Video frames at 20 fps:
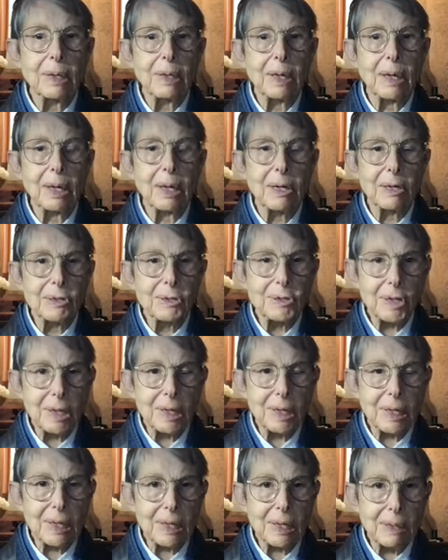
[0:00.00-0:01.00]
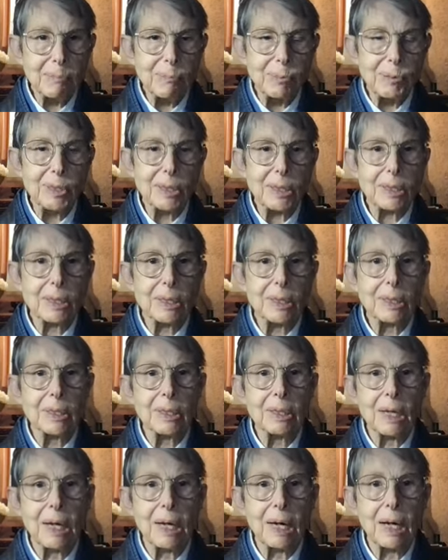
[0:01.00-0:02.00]
energetic input
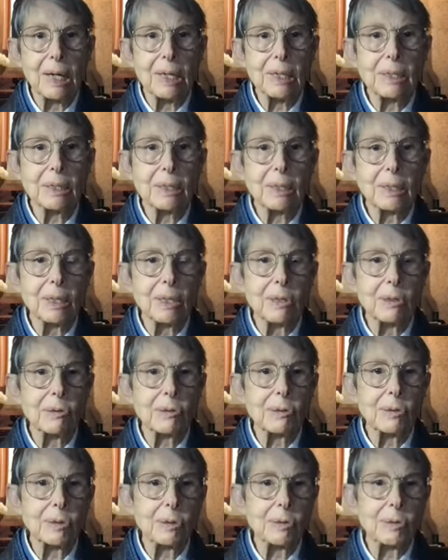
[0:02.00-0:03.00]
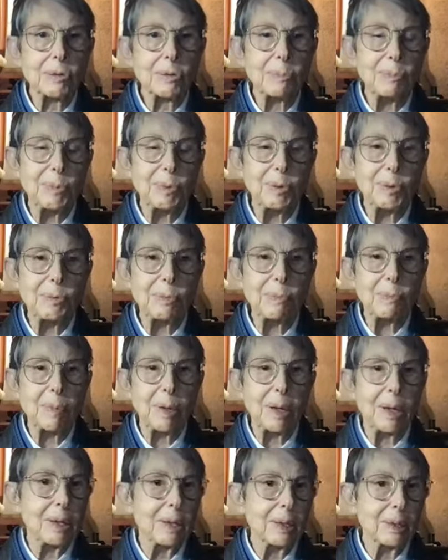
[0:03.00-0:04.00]
into eyes, ears, nose,
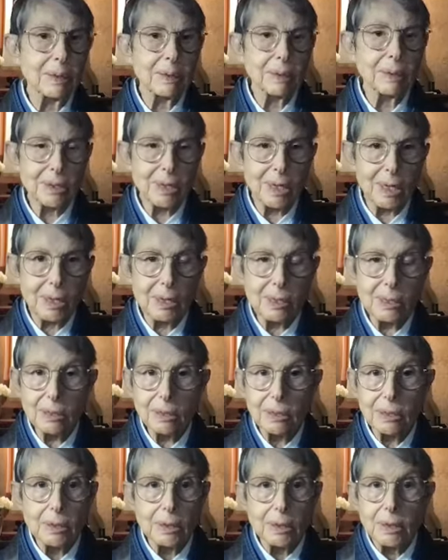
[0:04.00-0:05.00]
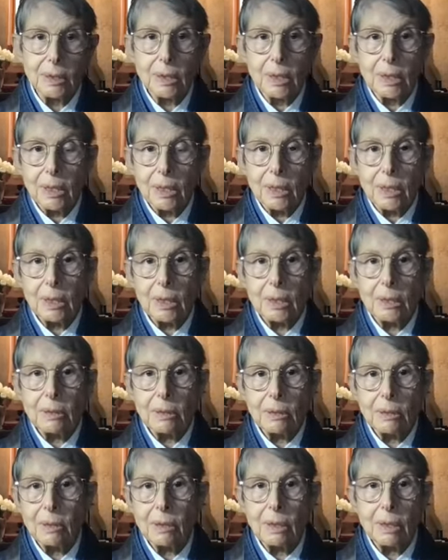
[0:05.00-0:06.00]
tongue,
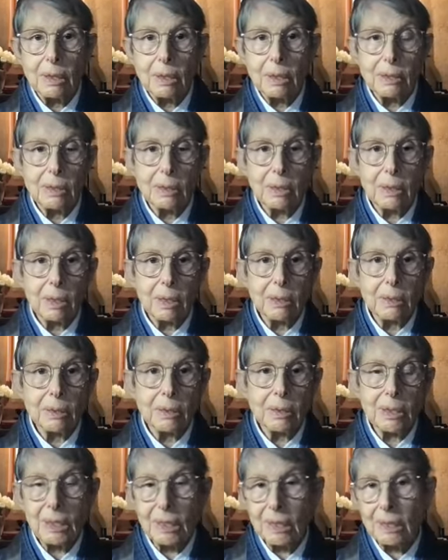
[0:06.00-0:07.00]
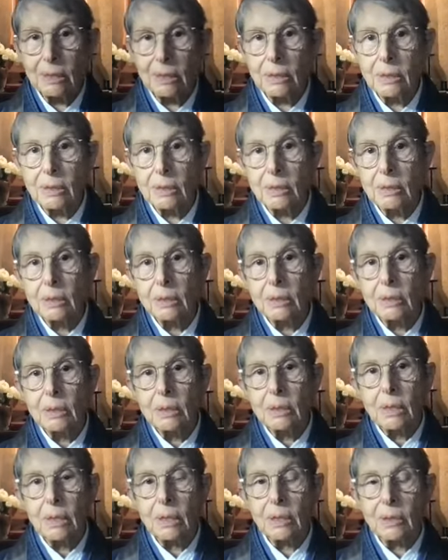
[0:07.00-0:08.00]
and skin,
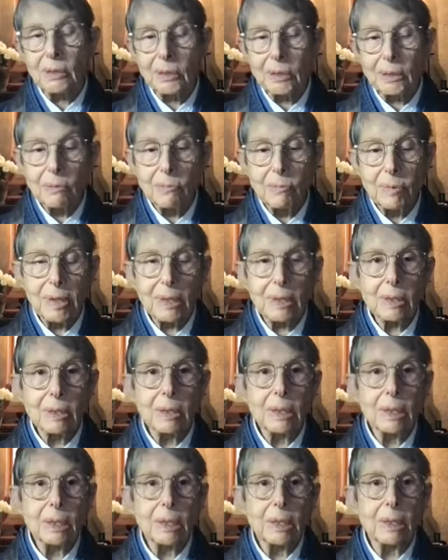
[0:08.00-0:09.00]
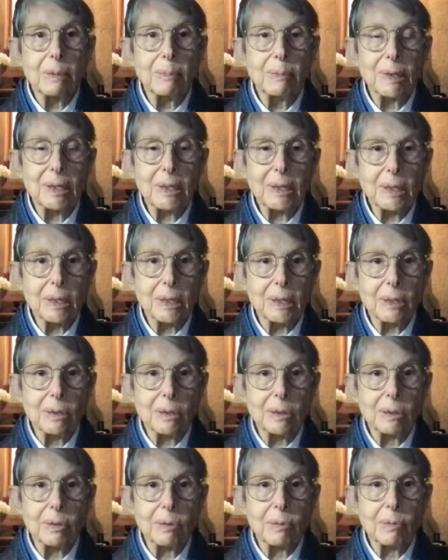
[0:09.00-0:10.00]
along with the ability
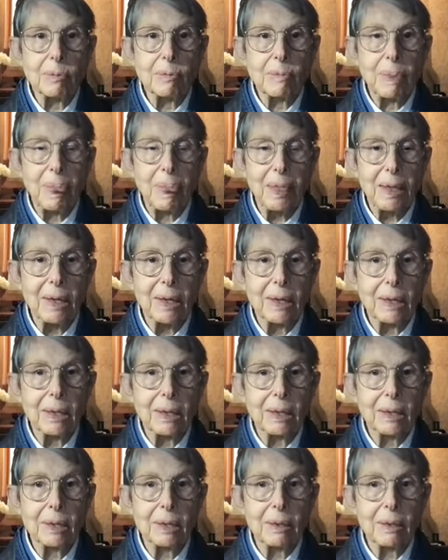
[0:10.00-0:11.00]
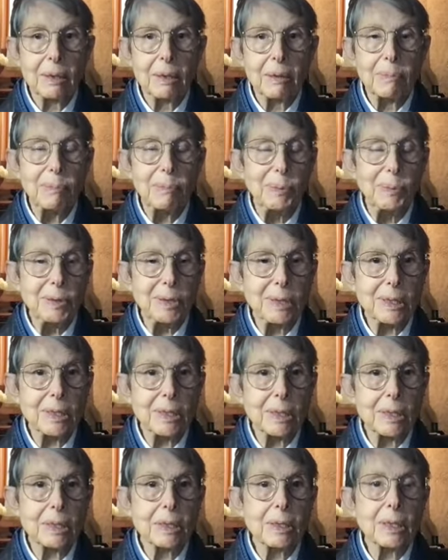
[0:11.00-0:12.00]
to put these
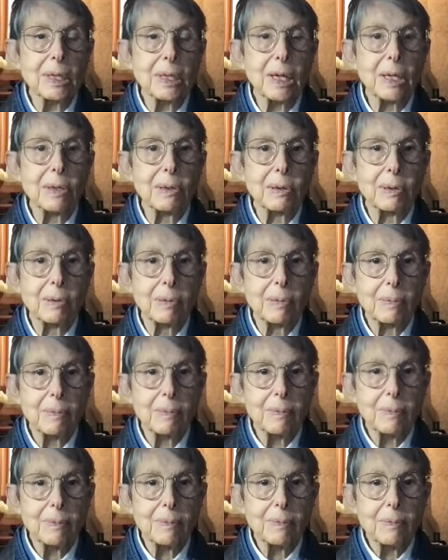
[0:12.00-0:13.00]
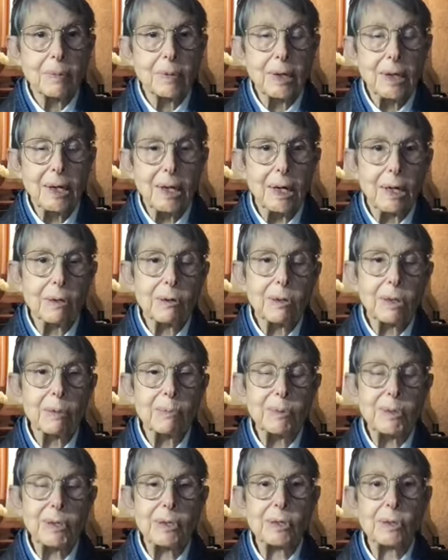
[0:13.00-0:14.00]
things together. And out
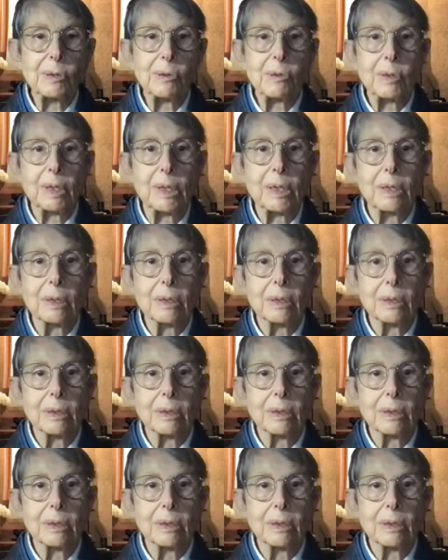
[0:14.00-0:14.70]
comes the story.